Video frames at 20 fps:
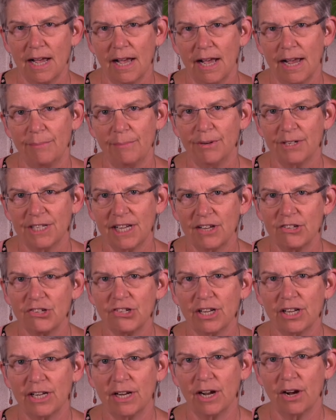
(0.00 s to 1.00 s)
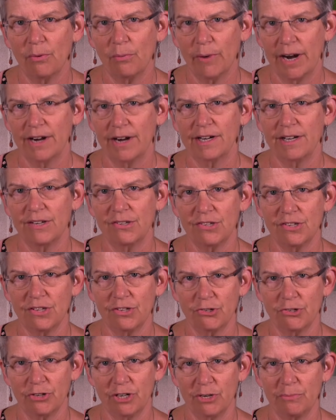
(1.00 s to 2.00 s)
Hypertension awareness,
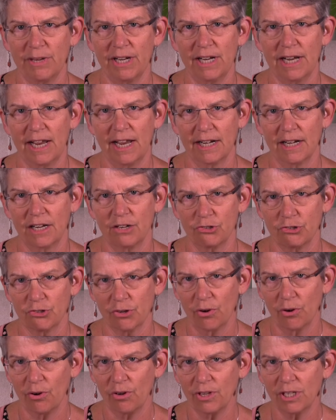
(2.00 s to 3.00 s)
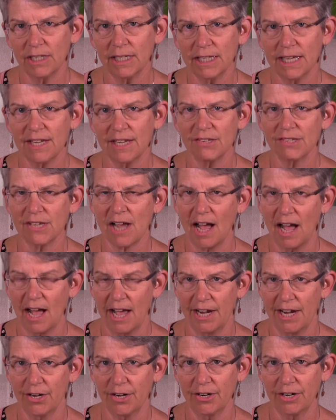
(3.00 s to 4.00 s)
treatment, and control is
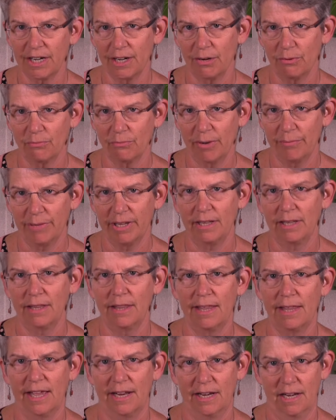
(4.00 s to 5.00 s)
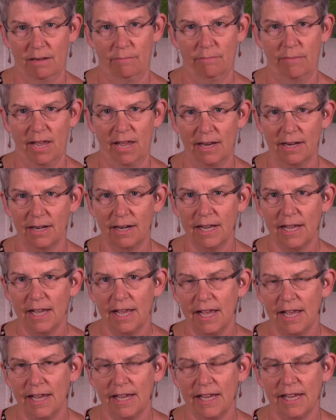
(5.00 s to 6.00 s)
higher in women than in men
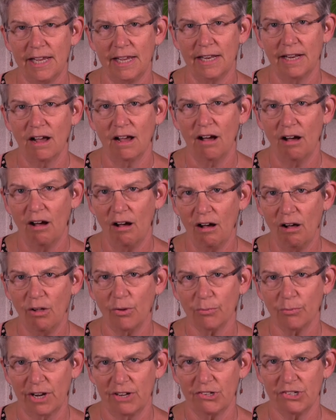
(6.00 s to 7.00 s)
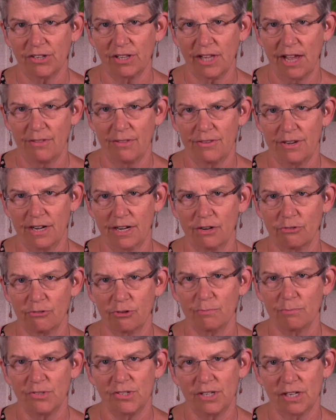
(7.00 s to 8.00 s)
in all racial ethnic
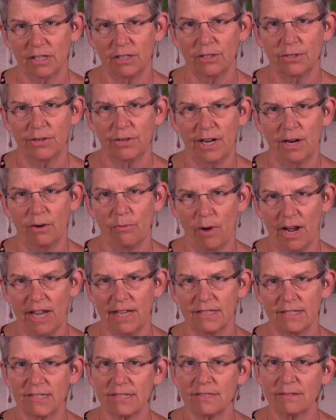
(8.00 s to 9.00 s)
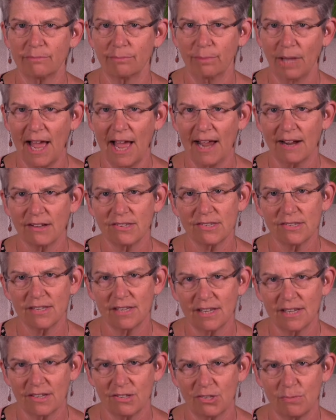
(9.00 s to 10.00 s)
groups, including whites, blacks,
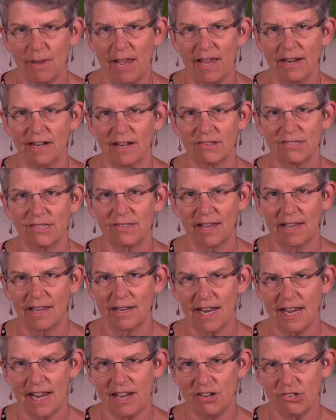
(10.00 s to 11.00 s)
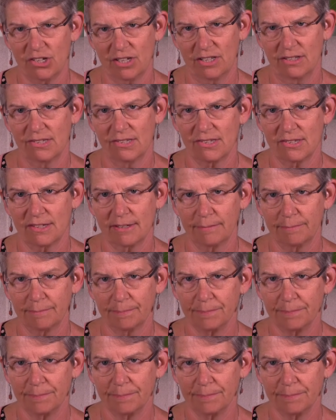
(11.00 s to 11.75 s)
Hispanics, and Asians.